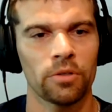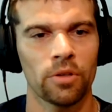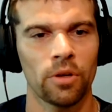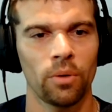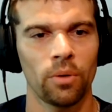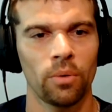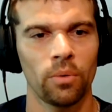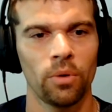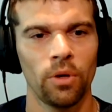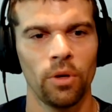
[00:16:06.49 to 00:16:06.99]

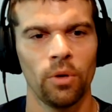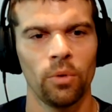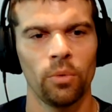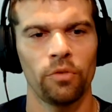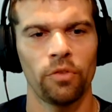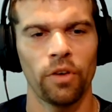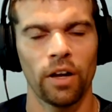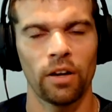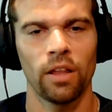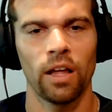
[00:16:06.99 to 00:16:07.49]
so
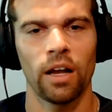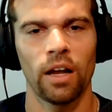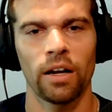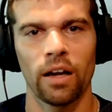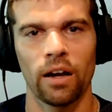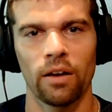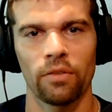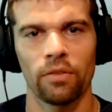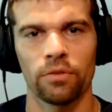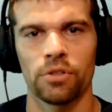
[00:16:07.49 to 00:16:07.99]
we've had a lot of
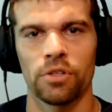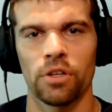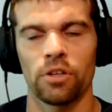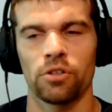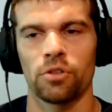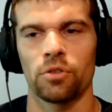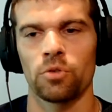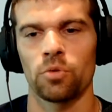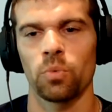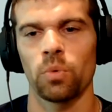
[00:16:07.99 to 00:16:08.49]

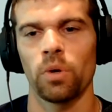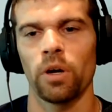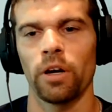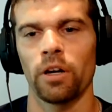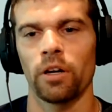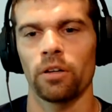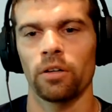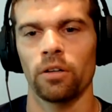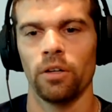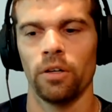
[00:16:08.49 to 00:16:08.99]
conversations
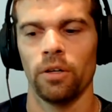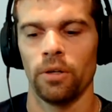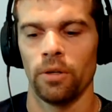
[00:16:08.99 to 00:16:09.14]
where,